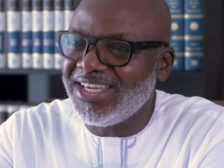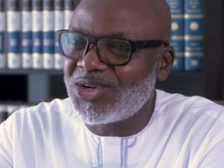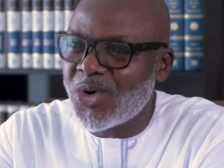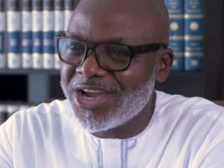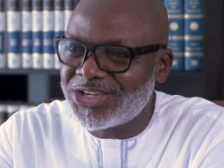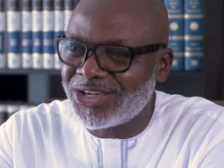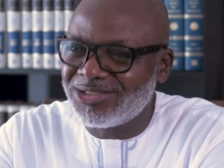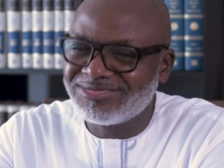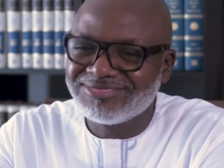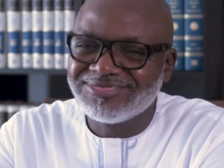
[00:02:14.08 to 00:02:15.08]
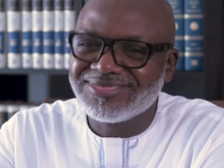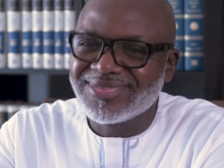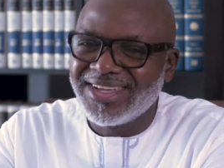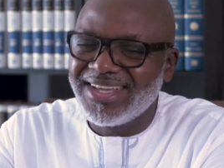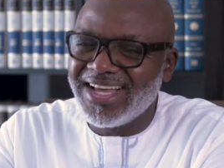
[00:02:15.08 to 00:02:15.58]
equation
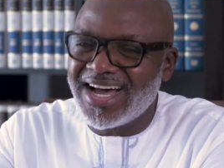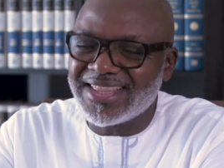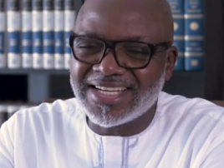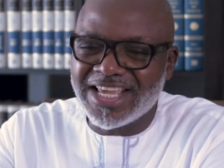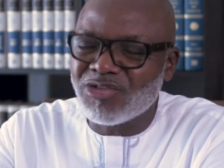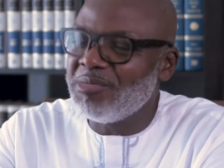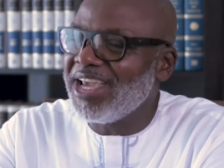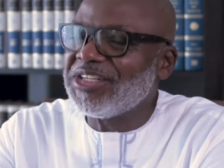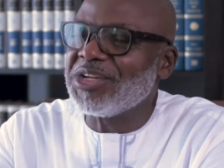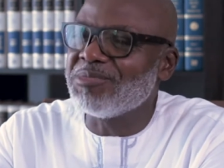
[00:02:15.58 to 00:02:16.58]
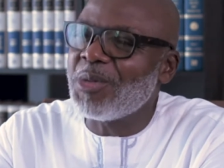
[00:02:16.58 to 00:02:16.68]
uh, that even makes it more